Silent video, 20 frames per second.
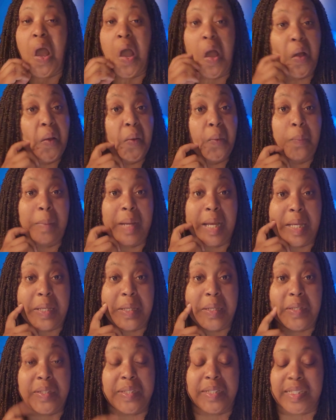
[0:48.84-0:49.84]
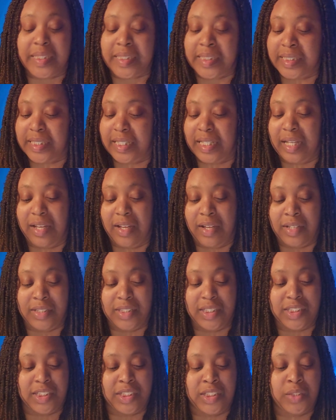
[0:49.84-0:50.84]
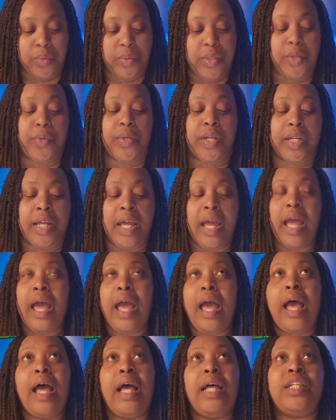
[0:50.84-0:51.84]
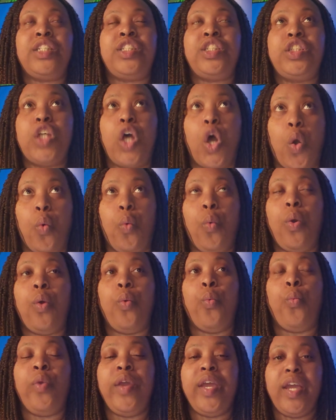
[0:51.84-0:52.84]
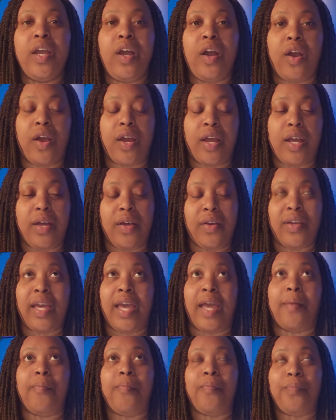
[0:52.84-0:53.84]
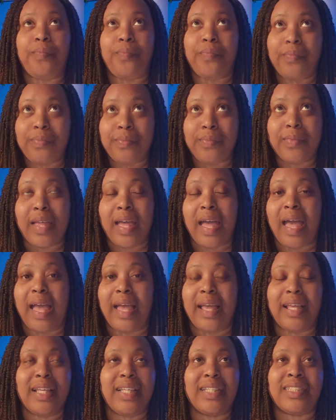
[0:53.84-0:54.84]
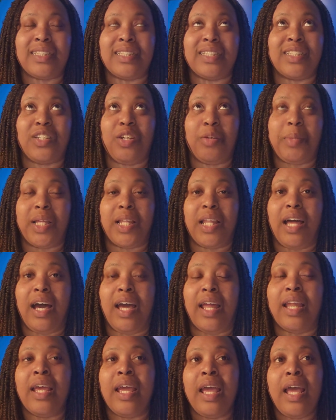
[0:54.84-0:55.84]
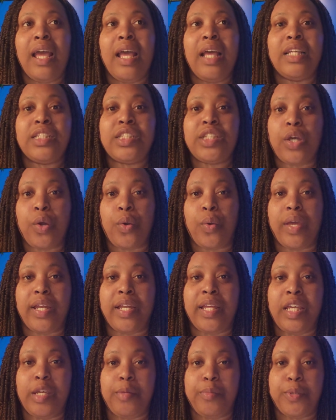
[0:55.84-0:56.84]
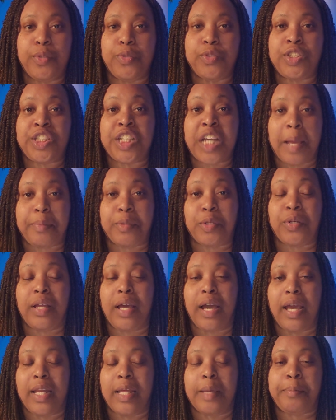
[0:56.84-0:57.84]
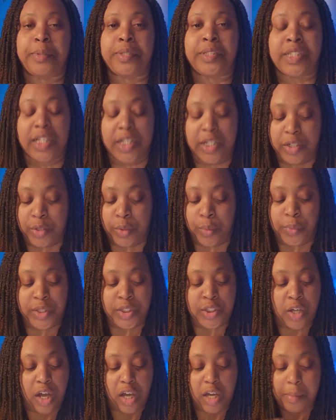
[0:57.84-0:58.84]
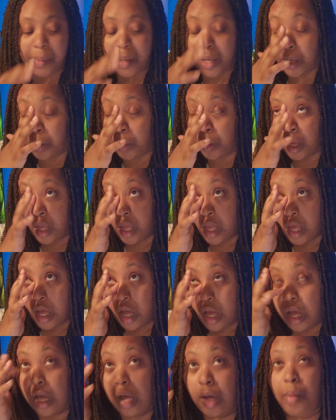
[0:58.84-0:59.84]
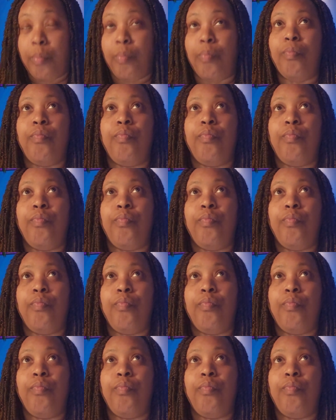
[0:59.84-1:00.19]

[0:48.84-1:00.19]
Oh my goodness. Ugh, this is so loaded. So, we, okay, I, it's, it's going to be a lot. So, in Hebrews chapter nine in particular, we talk about, um,